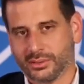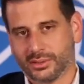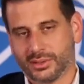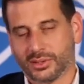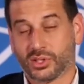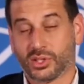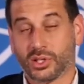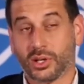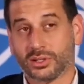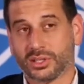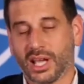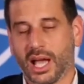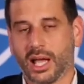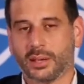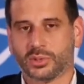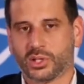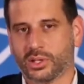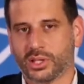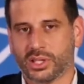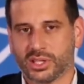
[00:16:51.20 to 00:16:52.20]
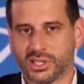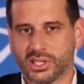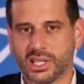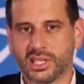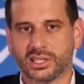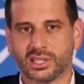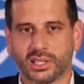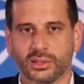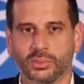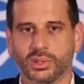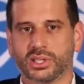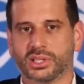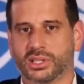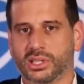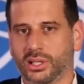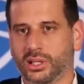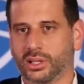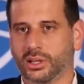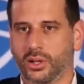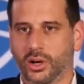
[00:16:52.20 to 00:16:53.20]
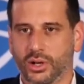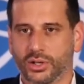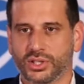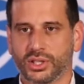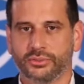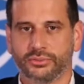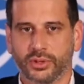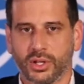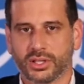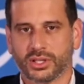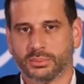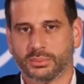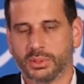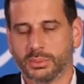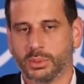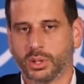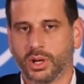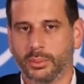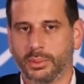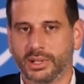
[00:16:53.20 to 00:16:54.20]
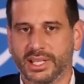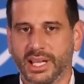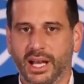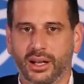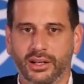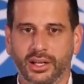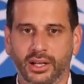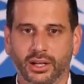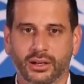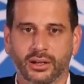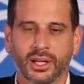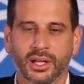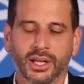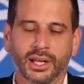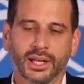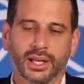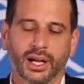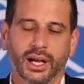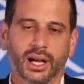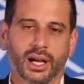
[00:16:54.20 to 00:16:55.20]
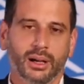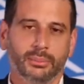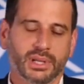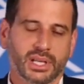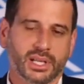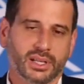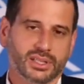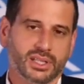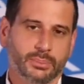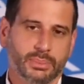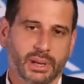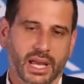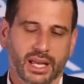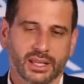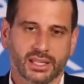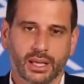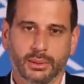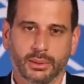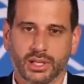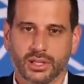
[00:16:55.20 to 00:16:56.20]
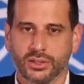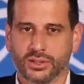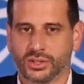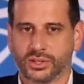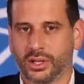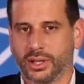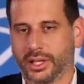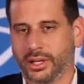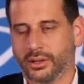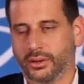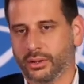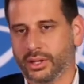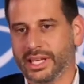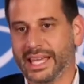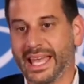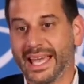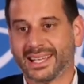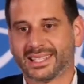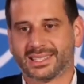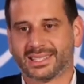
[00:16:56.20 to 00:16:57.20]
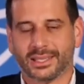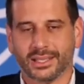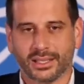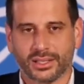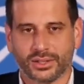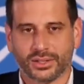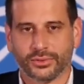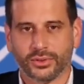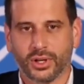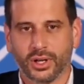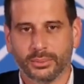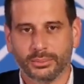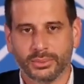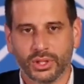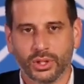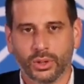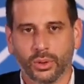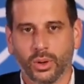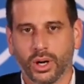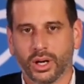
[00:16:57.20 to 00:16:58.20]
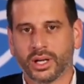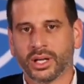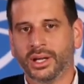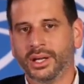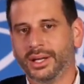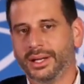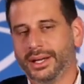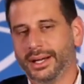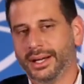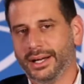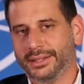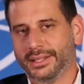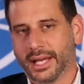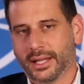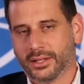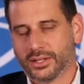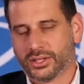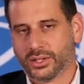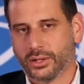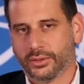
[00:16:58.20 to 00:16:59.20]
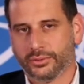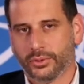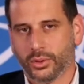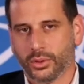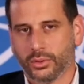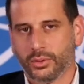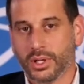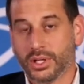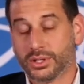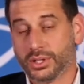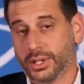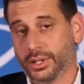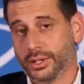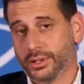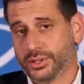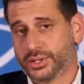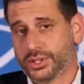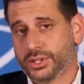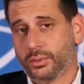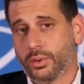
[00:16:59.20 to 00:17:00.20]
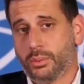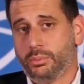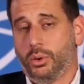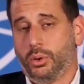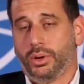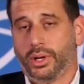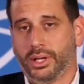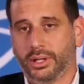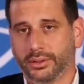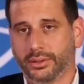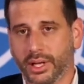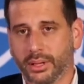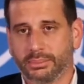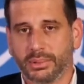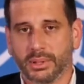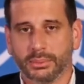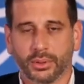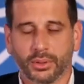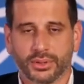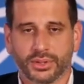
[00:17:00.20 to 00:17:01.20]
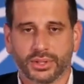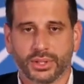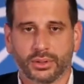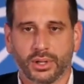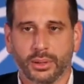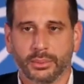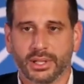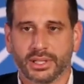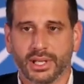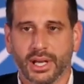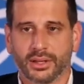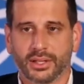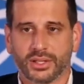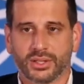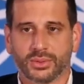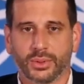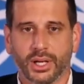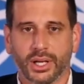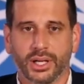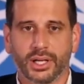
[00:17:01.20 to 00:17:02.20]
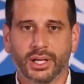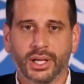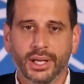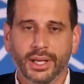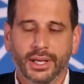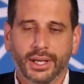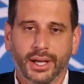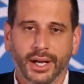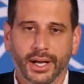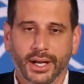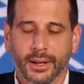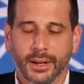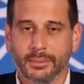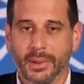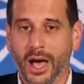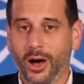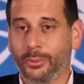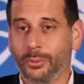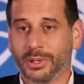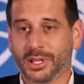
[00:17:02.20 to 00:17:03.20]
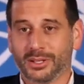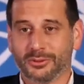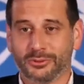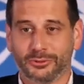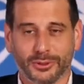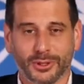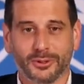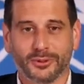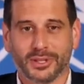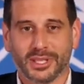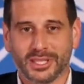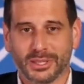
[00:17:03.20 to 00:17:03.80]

certain times during the season, we see a large influx of people coming down here. Because of the pandemic, you saw that early exodus from New York down the South Florida region, and they're still reporting that people are still coming down this way, helping fill these